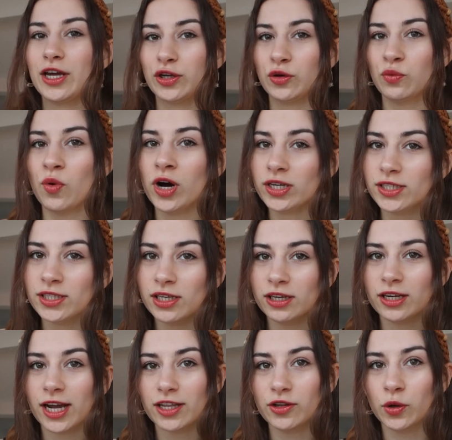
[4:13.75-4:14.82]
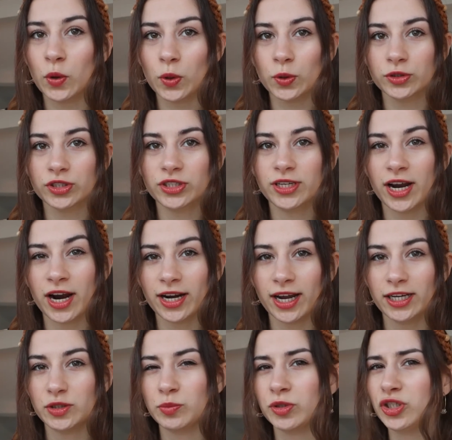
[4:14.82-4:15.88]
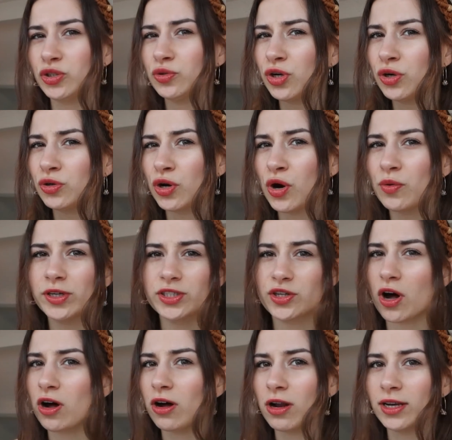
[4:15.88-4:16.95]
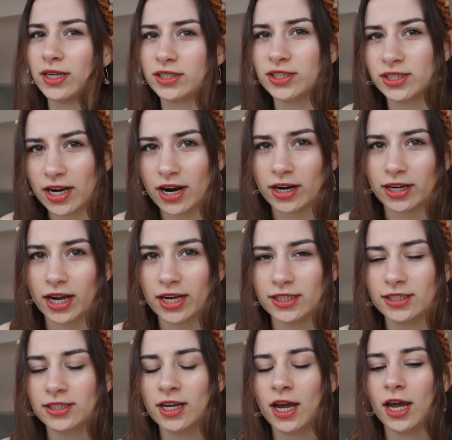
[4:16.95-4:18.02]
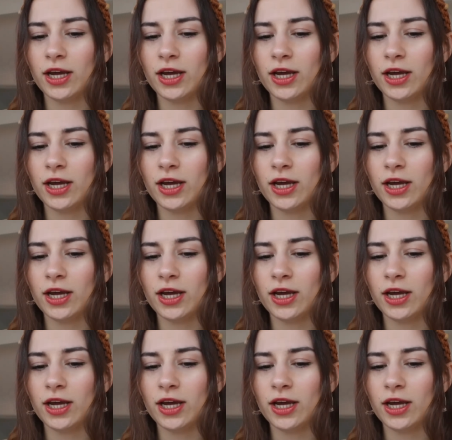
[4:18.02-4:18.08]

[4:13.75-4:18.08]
you want to look at the whole staircase, but you don't know what's on this staircase.